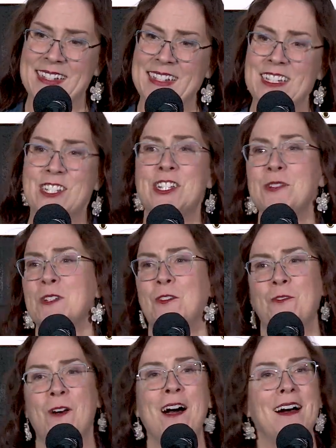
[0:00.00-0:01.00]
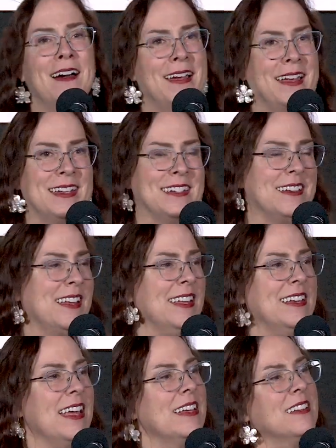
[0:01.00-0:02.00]
She was fine,
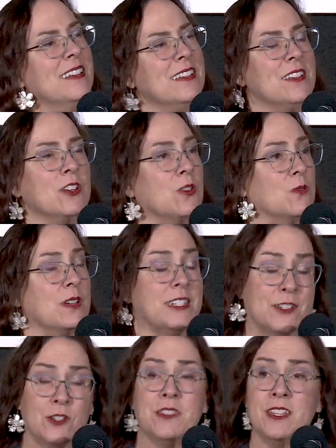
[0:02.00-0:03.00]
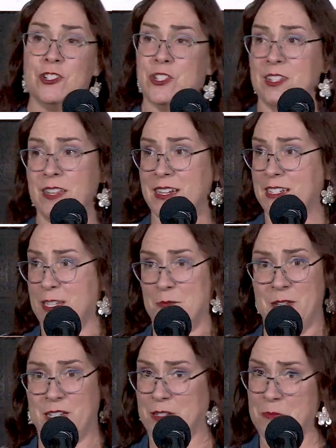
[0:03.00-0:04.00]
and you know, it's good that she liked it
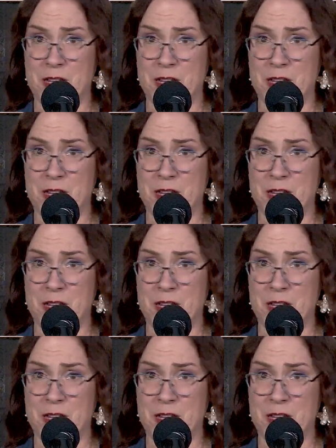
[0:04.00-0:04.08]
because my